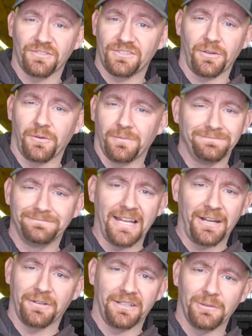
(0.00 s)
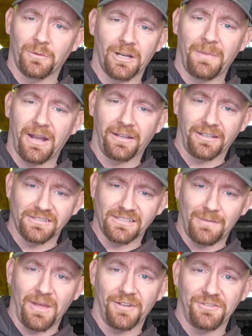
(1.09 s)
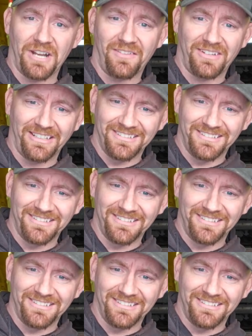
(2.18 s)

so I don't need to worry about it because I'm not driving it.